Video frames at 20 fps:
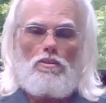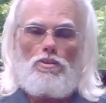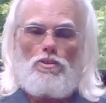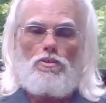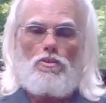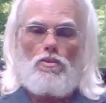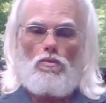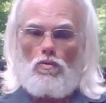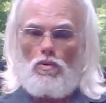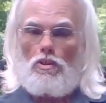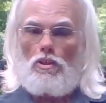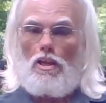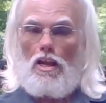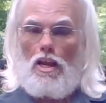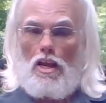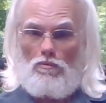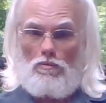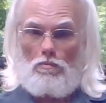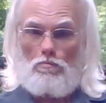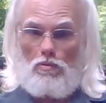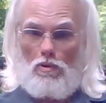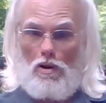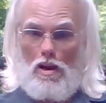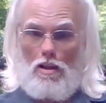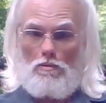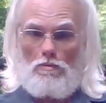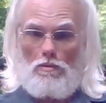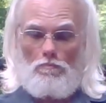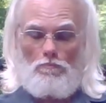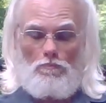you can really have a
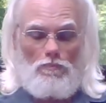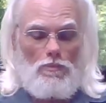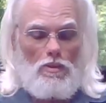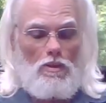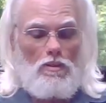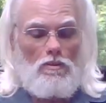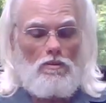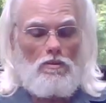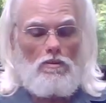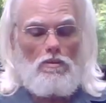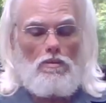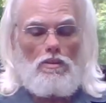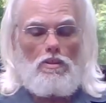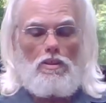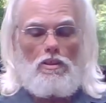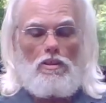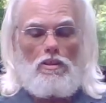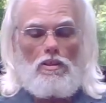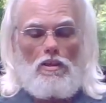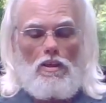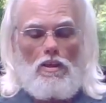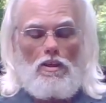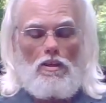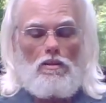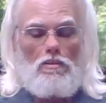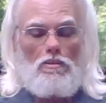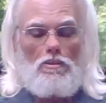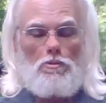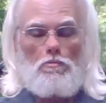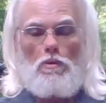problem.
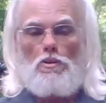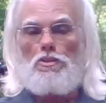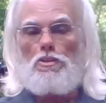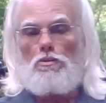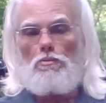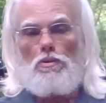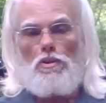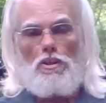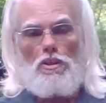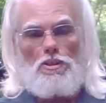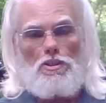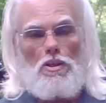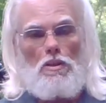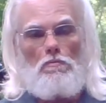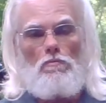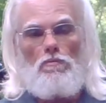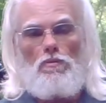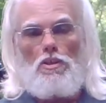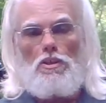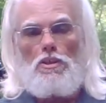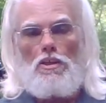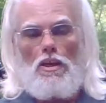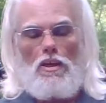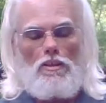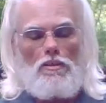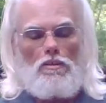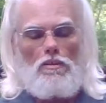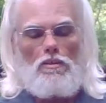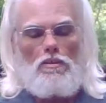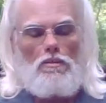especially with a deep V
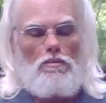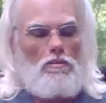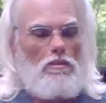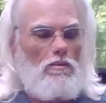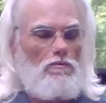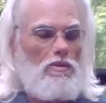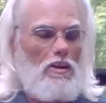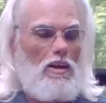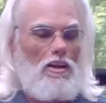cut. I've